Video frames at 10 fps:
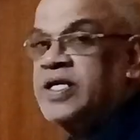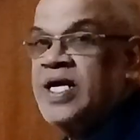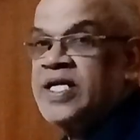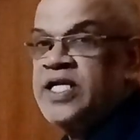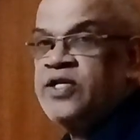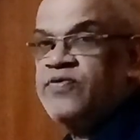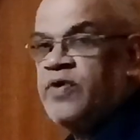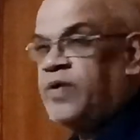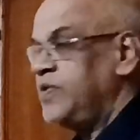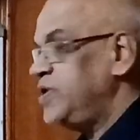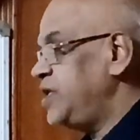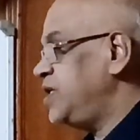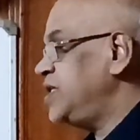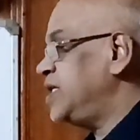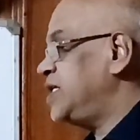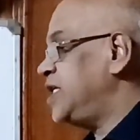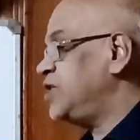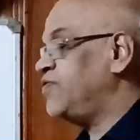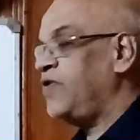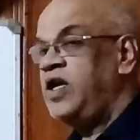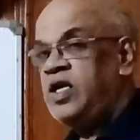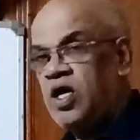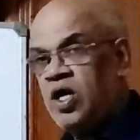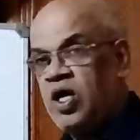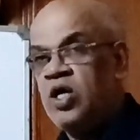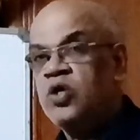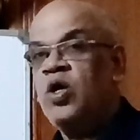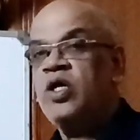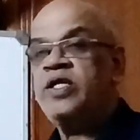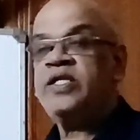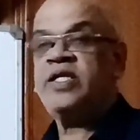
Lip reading: gas is formed. This is a test for alcohol. This